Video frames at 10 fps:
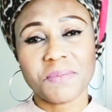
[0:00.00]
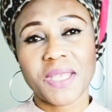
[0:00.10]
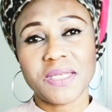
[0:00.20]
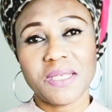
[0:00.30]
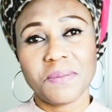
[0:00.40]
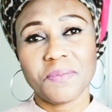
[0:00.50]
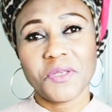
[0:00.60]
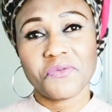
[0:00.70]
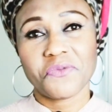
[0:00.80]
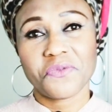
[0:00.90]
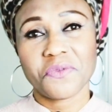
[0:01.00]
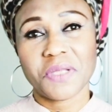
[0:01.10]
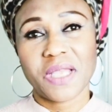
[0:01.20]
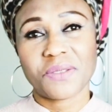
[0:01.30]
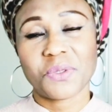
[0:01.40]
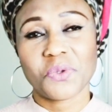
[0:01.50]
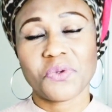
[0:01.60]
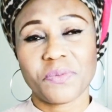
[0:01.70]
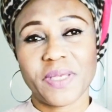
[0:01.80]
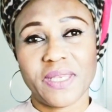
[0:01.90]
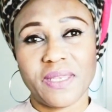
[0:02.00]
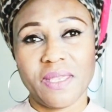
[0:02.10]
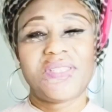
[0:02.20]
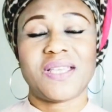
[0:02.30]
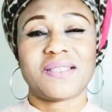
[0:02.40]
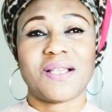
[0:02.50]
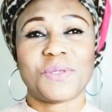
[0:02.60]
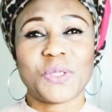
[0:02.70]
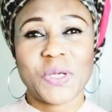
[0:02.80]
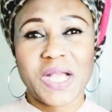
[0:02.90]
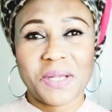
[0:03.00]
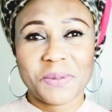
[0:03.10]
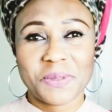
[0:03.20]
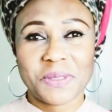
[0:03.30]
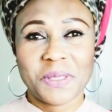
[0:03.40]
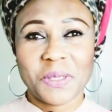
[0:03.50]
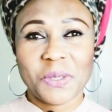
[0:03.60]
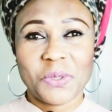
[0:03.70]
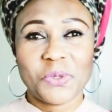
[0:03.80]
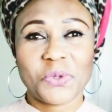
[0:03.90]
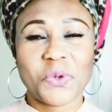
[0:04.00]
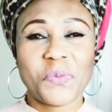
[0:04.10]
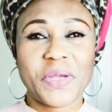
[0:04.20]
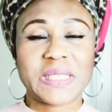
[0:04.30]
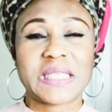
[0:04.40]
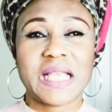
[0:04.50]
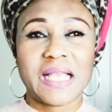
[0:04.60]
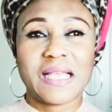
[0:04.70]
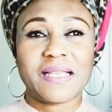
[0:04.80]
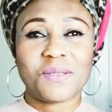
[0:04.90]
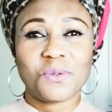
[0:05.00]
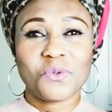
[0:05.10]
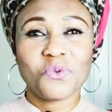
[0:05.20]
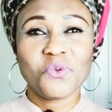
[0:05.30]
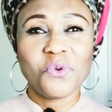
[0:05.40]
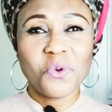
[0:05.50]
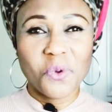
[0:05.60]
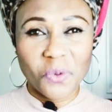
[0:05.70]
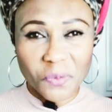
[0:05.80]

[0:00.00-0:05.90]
my name in full and told me, I've checked out your house, your numbers are too low.